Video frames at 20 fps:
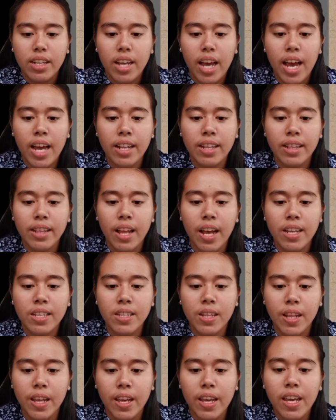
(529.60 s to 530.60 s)
And
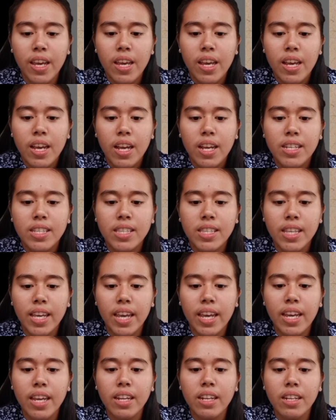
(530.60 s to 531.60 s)
lastly,
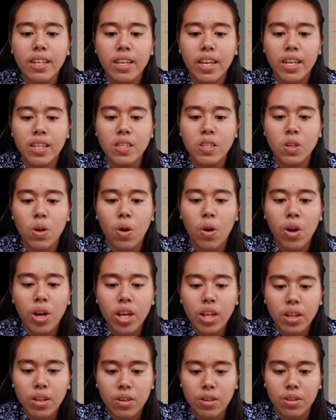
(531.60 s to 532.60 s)
skin gets
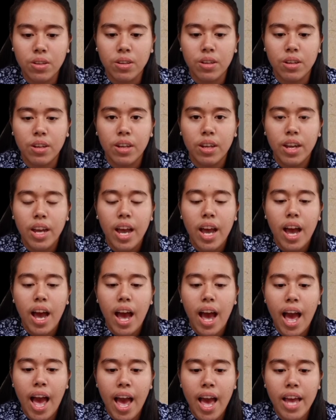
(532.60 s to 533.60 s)
oilier
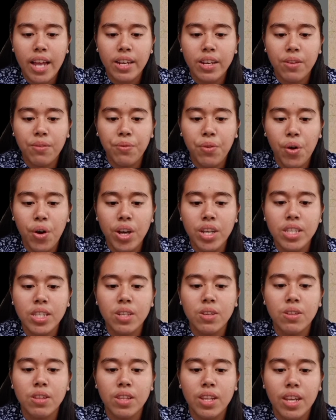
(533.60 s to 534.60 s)
and the voice
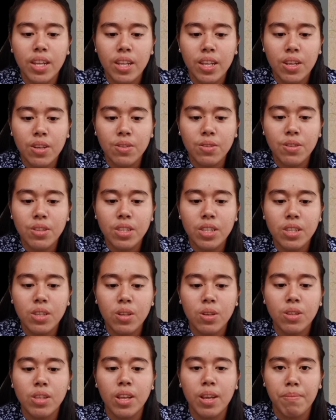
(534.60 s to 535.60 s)
continues
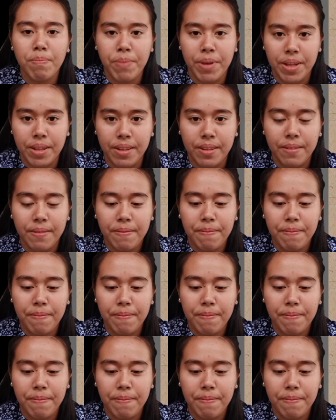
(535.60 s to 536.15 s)
to deepen.